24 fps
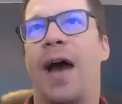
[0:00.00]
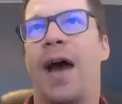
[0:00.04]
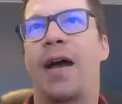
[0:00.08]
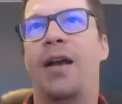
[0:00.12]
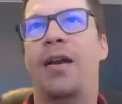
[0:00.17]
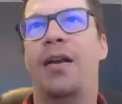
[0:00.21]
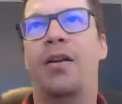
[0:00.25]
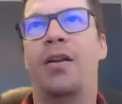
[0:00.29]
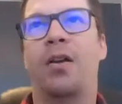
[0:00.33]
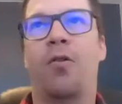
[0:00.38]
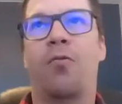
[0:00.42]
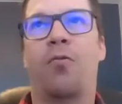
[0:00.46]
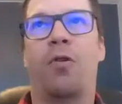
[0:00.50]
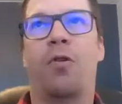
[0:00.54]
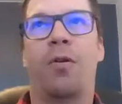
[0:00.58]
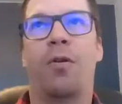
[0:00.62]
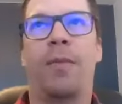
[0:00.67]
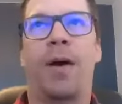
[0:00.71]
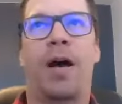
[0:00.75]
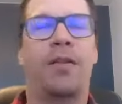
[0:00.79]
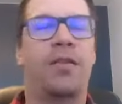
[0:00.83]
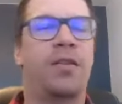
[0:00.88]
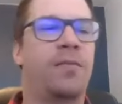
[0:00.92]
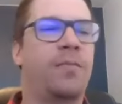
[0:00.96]
of that, we're
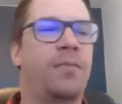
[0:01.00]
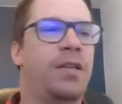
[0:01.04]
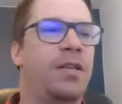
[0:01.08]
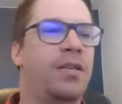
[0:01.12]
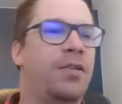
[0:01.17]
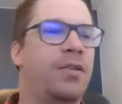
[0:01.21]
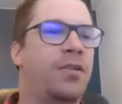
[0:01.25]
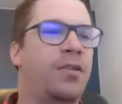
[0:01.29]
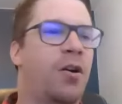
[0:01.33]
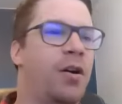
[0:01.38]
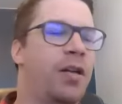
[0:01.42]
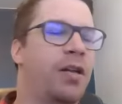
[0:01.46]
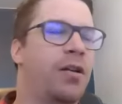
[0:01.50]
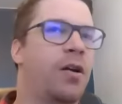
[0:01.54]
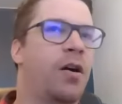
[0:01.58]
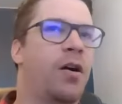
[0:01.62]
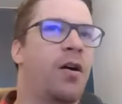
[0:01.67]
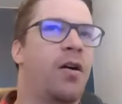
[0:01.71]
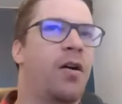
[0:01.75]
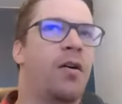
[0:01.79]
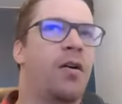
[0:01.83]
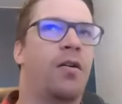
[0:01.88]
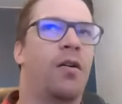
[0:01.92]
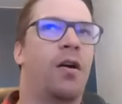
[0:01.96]
about to be starting
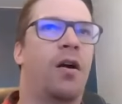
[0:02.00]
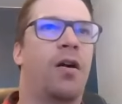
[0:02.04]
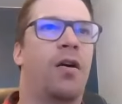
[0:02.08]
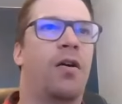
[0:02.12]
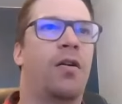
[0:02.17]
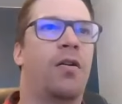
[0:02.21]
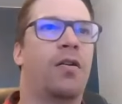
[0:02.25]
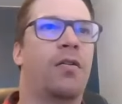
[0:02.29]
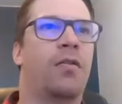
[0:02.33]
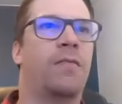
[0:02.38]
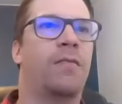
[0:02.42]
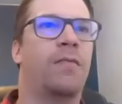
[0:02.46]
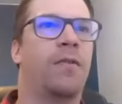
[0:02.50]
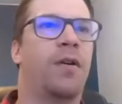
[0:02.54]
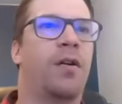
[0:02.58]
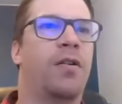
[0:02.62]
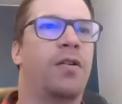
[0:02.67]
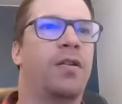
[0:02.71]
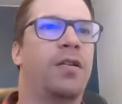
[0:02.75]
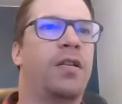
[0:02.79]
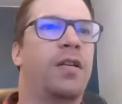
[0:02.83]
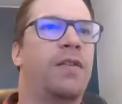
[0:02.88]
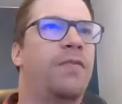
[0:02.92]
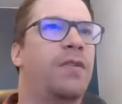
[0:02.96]
our
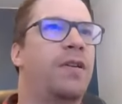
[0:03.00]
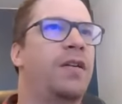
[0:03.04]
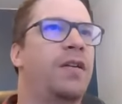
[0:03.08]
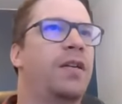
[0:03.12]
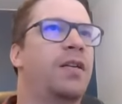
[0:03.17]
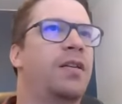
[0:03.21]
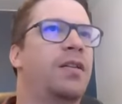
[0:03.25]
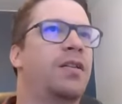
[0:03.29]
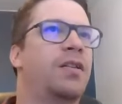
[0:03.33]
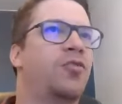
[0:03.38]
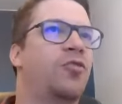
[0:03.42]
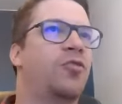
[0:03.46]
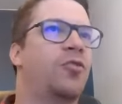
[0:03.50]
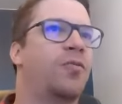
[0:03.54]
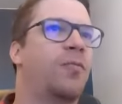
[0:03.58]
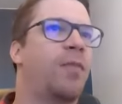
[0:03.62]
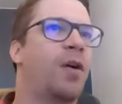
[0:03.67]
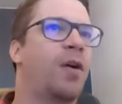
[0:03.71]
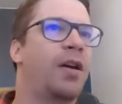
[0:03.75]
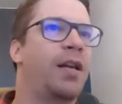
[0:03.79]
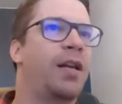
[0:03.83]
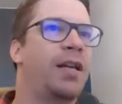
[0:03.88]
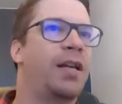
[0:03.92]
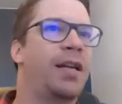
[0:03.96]
TV and digital
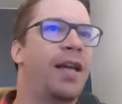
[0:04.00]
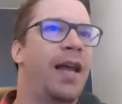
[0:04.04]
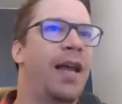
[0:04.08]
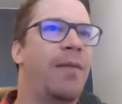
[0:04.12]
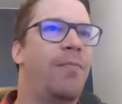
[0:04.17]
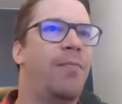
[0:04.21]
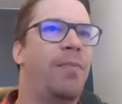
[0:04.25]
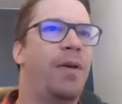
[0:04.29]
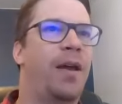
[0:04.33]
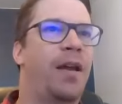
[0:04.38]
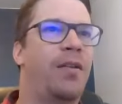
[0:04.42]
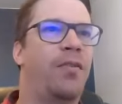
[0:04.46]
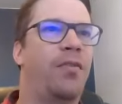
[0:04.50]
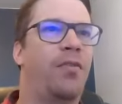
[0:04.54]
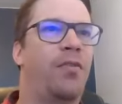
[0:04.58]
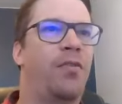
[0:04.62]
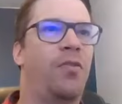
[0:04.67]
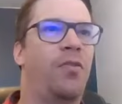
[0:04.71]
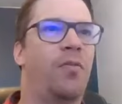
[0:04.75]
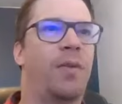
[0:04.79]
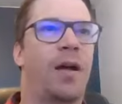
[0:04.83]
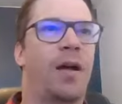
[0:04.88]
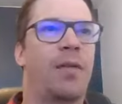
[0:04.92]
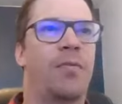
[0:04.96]
marketing campaign.
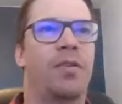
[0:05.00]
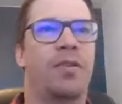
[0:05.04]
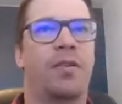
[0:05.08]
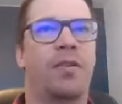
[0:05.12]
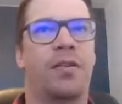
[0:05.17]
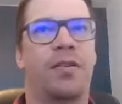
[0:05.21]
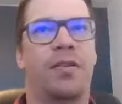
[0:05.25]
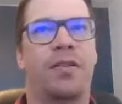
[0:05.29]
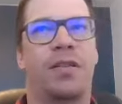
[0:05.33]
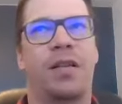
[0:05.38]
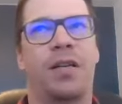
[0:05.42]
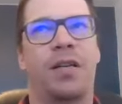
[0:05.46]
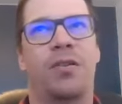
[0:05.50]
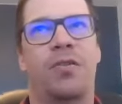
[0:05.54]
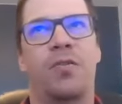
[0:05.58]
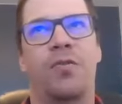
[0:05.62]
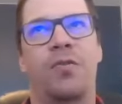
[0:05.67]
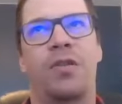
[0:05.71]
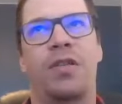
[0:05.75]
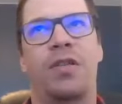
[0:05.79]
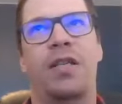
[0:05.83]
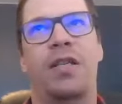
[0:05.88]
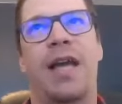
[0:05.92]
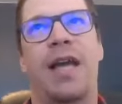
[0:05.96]
So you'll probably start seeing
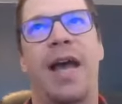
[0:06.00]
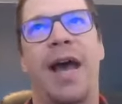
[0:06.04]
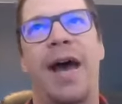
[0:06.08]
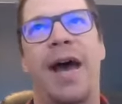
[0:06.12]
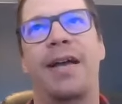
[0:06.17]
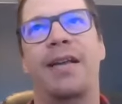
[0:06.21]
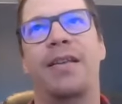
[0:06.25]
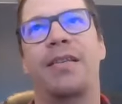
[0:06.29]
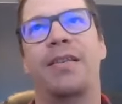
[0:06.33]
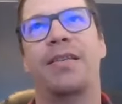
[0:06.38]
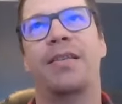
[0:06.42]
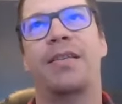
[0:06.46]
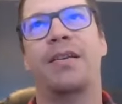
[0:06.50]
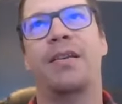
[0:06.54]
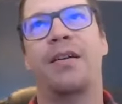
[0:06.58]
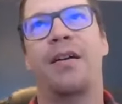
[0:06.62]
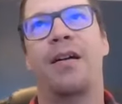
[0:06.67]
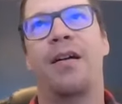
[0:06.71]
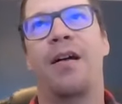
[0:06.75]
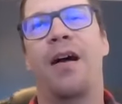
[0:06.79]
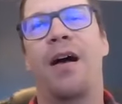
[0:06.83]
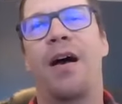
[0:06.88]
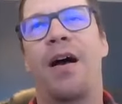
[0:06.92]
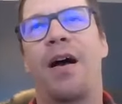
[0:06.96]
2C ads
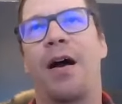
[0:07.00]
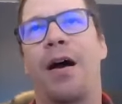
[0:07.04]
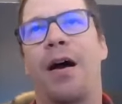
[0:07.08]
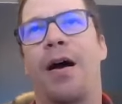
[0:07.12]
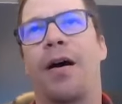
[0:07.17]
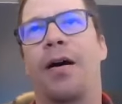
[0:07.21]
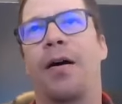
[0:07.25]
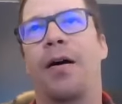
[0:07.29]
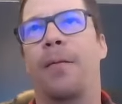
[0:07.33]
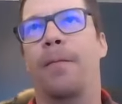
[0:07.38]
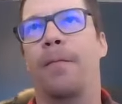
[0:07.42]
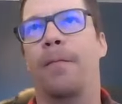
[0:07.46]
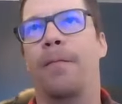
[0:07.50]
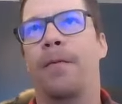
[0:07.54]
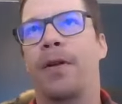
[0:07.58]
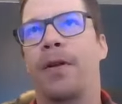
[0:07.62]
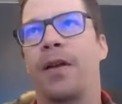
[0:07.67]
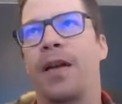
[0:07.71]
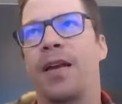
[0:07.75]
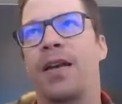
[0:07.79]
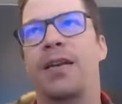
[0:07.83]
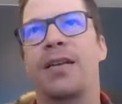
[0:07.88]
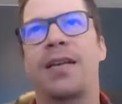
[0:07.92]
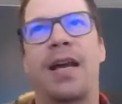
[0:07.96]

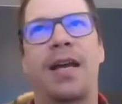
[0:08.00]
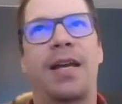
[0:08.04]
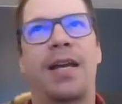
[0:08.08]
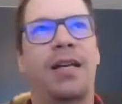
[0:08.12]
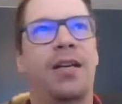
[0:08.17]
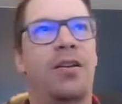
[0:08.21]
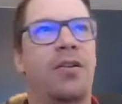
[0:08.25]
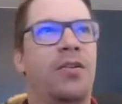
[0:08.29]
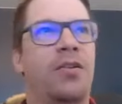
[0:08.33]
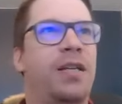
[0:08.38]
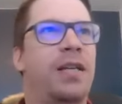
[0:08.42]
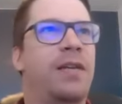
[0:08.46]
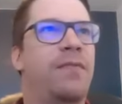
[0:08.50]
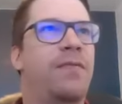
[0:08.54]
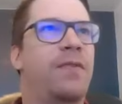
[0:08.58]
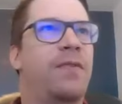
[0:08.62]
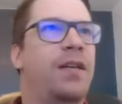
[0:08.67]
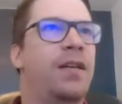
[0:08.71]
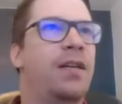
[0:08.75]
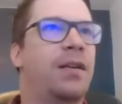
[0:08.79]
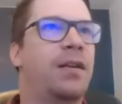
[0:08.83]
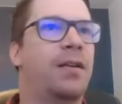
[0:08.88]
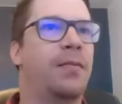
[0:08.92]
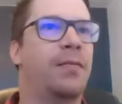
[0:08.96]
inundating your
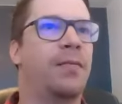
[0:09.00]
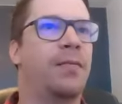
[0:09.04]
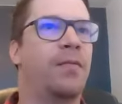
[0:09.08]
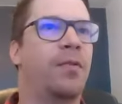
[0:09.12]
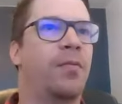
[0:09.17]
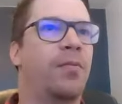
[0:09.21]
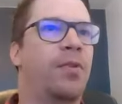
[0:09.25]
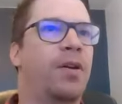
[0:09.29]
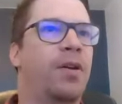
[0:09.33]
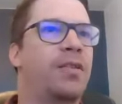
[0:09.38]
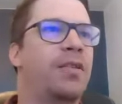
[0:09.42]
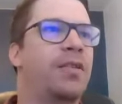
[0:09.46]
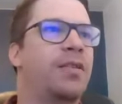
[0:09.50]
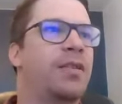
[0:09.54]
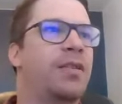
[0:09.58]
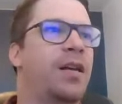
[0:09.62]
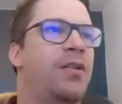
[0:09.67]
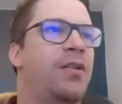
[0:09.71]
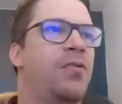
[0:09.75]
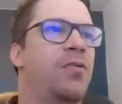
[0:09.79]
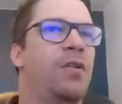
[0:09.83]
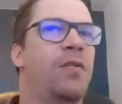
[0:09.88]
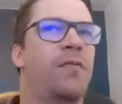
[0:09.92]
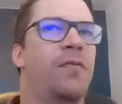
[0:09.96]
TV and the places
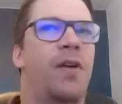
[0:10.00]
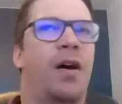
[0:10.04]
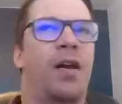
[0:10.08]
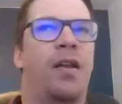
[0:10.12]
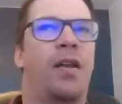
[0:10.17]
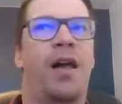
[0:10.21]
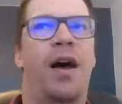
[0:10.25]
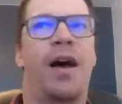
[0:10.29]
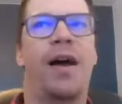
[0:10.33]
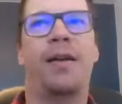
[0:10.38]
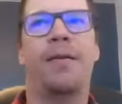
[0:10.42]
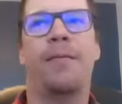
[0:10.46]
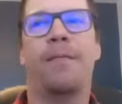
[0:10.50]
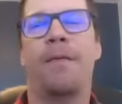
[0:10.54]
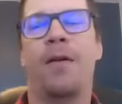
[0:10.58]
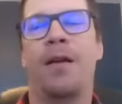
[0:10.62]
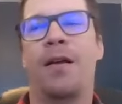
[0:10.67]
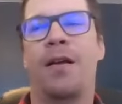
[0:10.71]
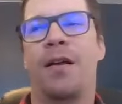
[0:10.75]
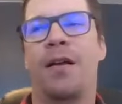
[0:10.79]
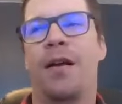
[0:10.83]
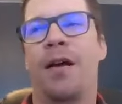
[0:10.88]
that you live online.